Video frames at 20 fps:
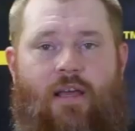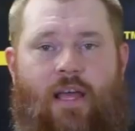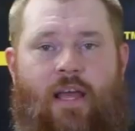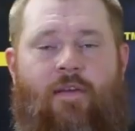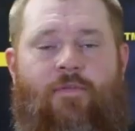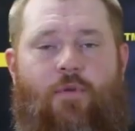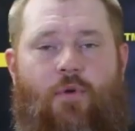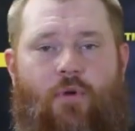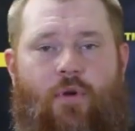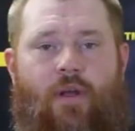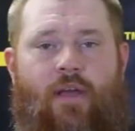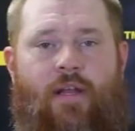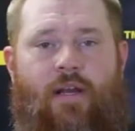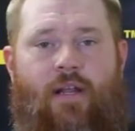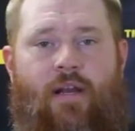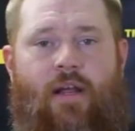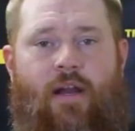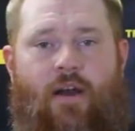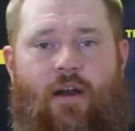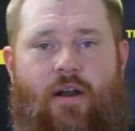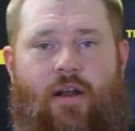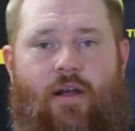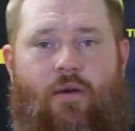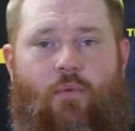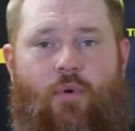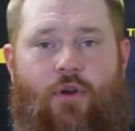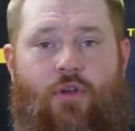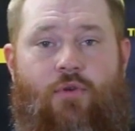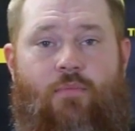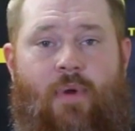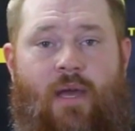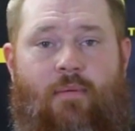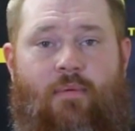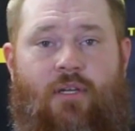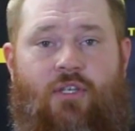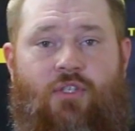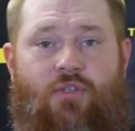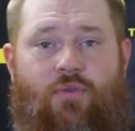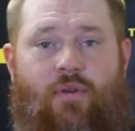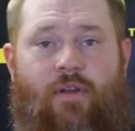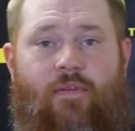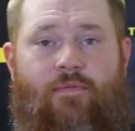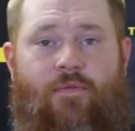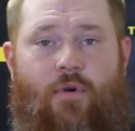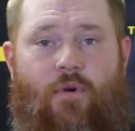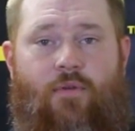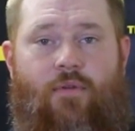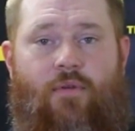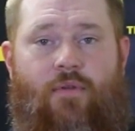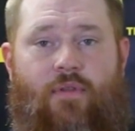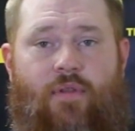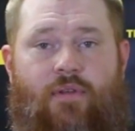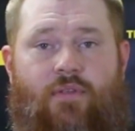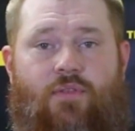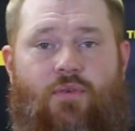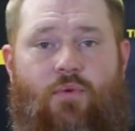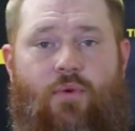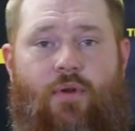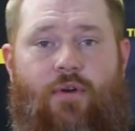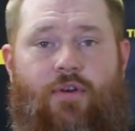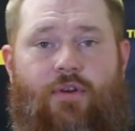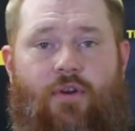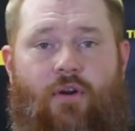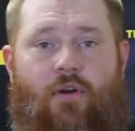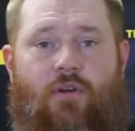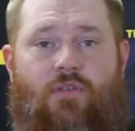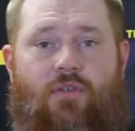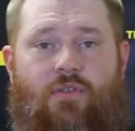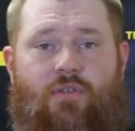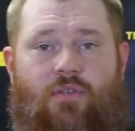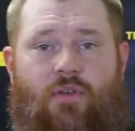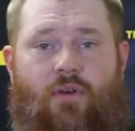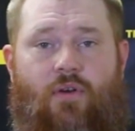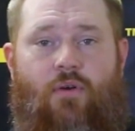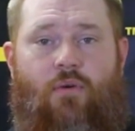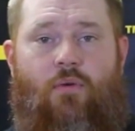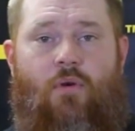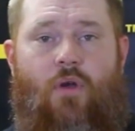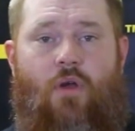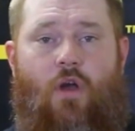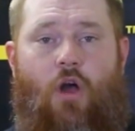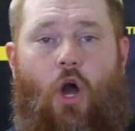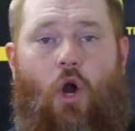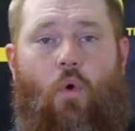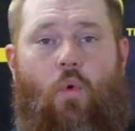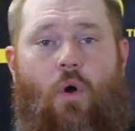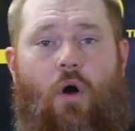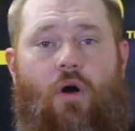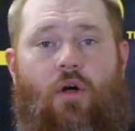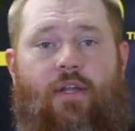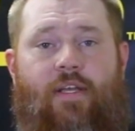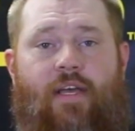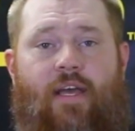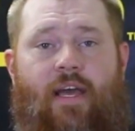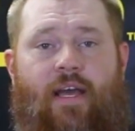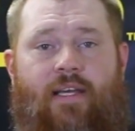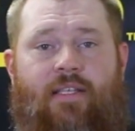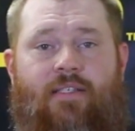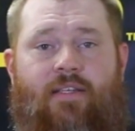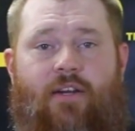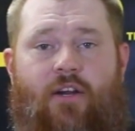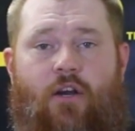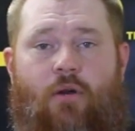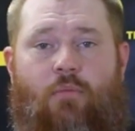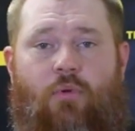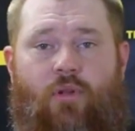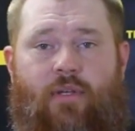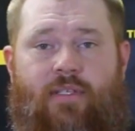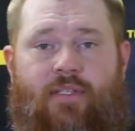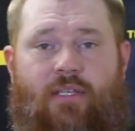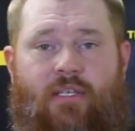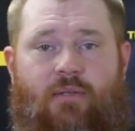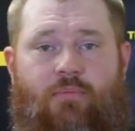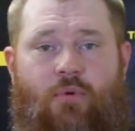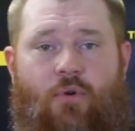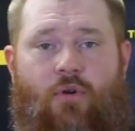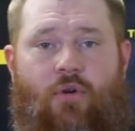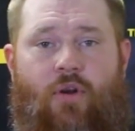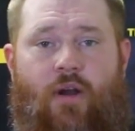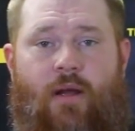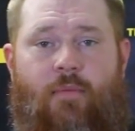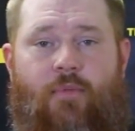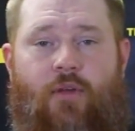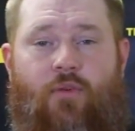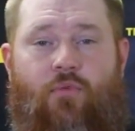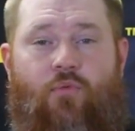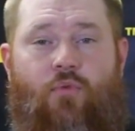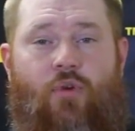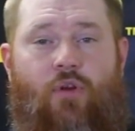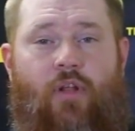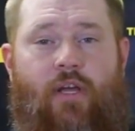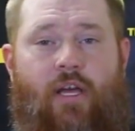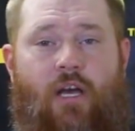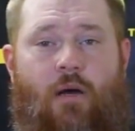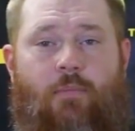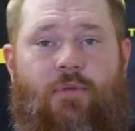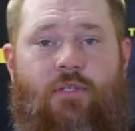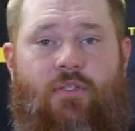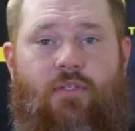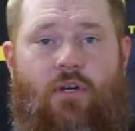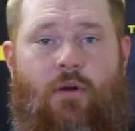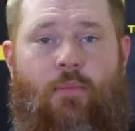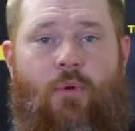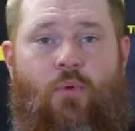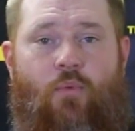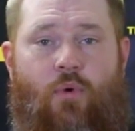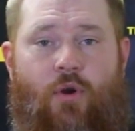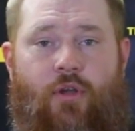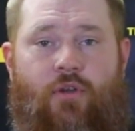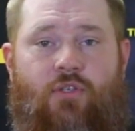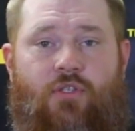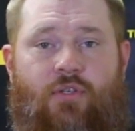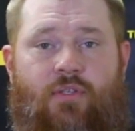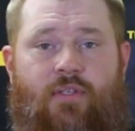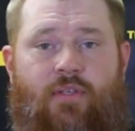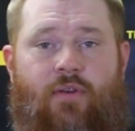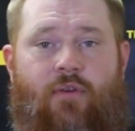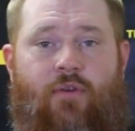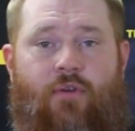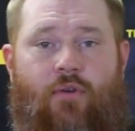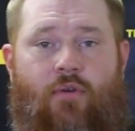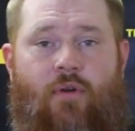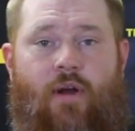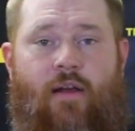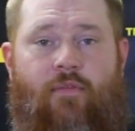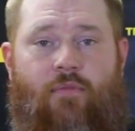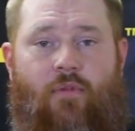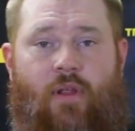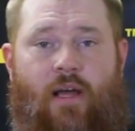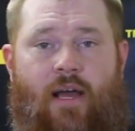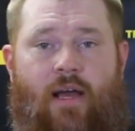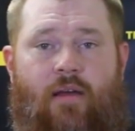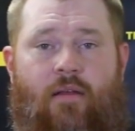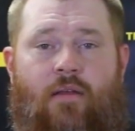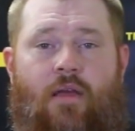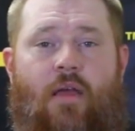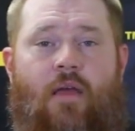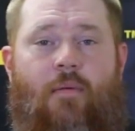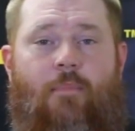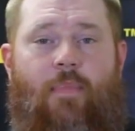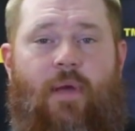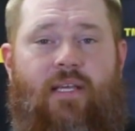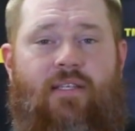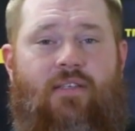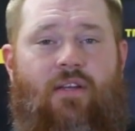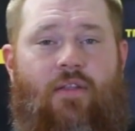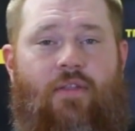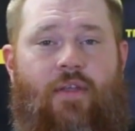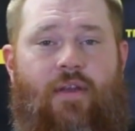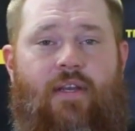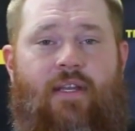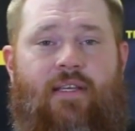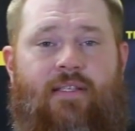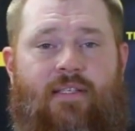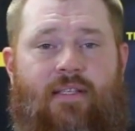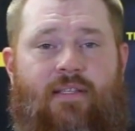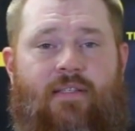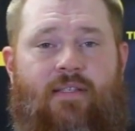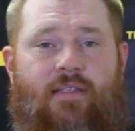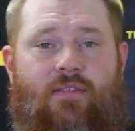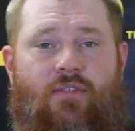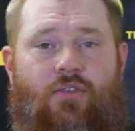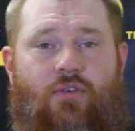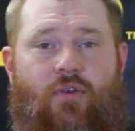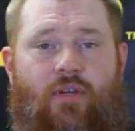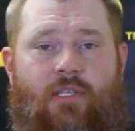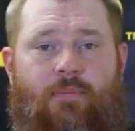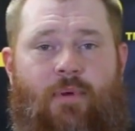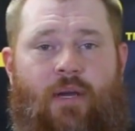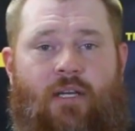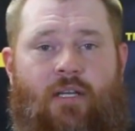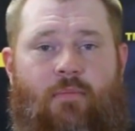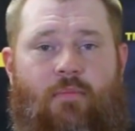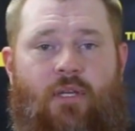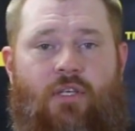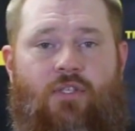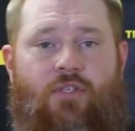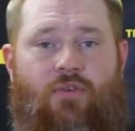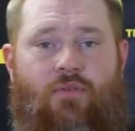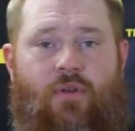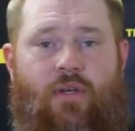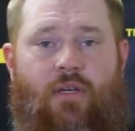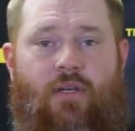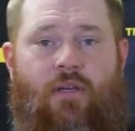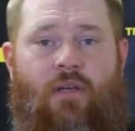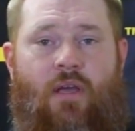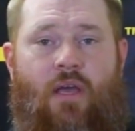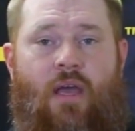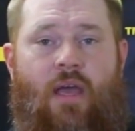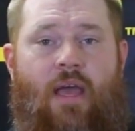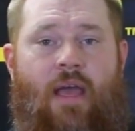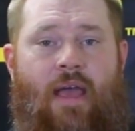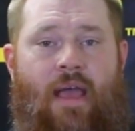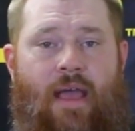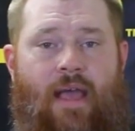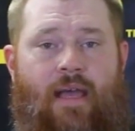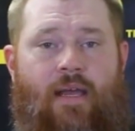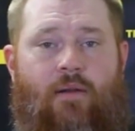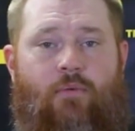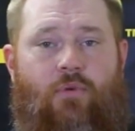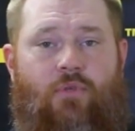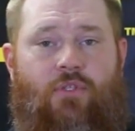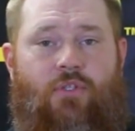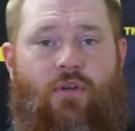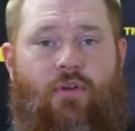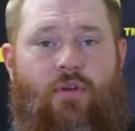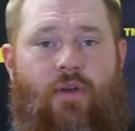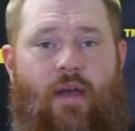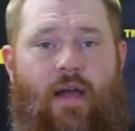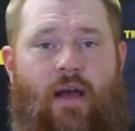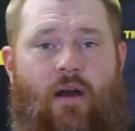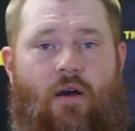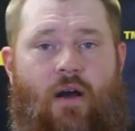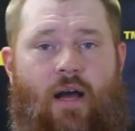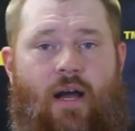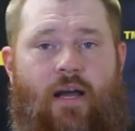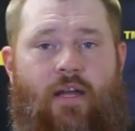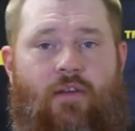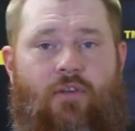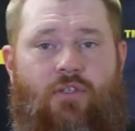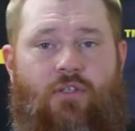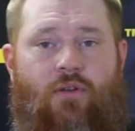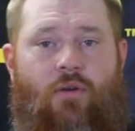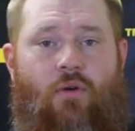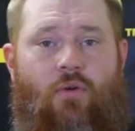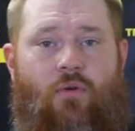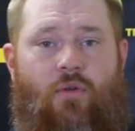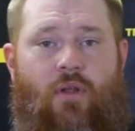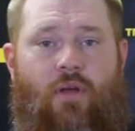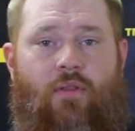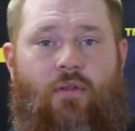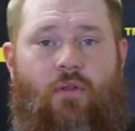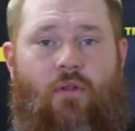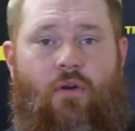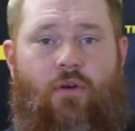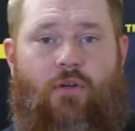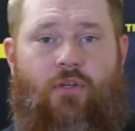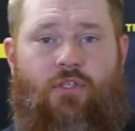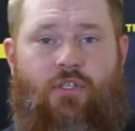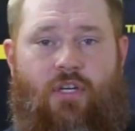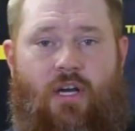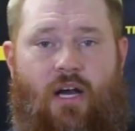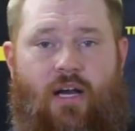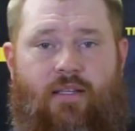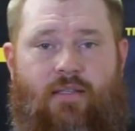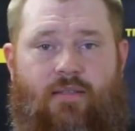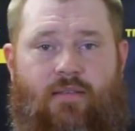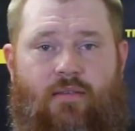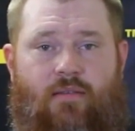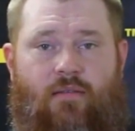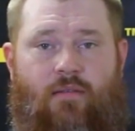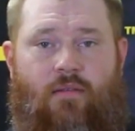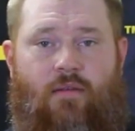If you are in an area where you may be shooting farther than 200 yards or so, a quality exterior ballistics program can really help determine where you should zero your rifle at, based on the distances you expect to be shooting, and it will show you how high you should hold on the longer shots.